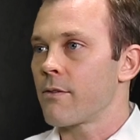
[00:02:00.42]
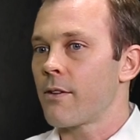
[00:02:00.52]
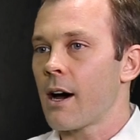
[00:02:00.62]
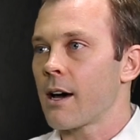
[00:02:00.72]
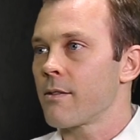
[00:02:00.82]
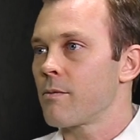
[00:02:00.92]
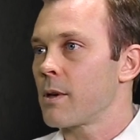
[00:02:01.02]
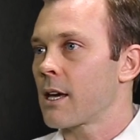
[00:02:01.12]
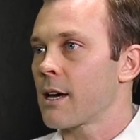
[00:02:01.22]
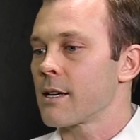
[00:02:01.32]
5
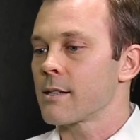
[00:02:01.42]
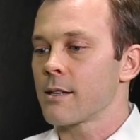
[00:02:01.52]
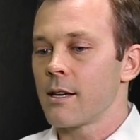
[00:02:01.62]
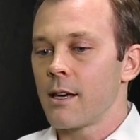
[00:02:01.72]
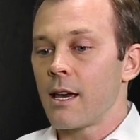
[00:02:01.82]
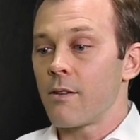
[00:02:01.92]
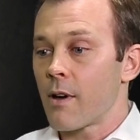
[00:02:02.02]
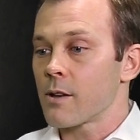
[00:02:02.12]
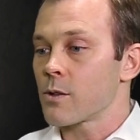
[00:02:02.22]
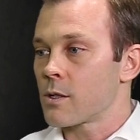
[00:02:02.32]
because
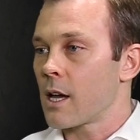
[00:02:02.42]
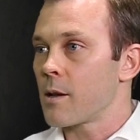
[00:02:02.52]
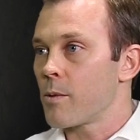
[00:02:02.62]
investors tend to